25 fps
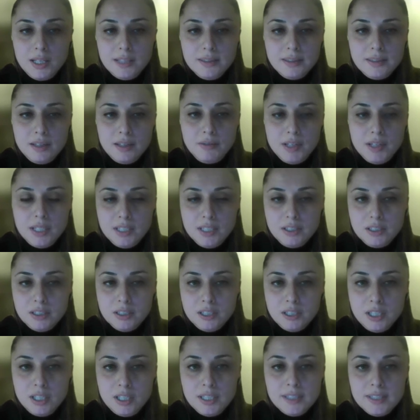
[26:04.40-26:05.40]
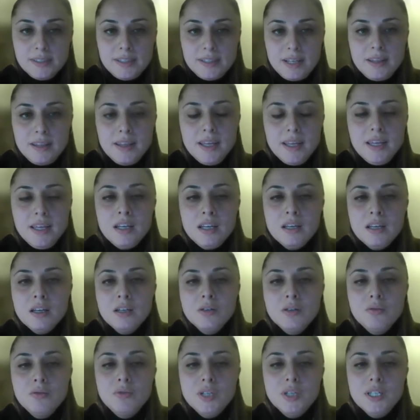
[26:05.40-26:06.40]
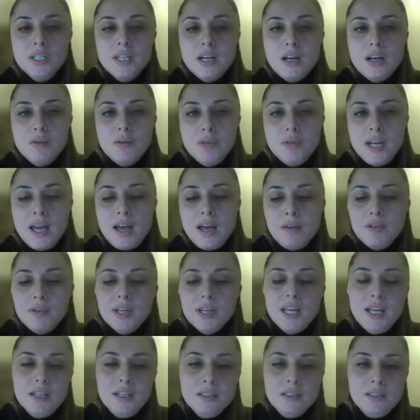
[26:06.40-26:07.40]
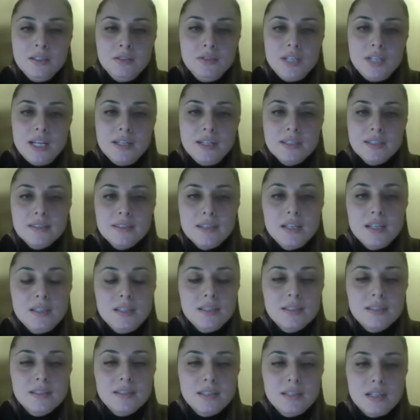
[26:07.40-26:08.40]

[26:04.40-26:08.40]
let's have another setting where now we have again two data sets,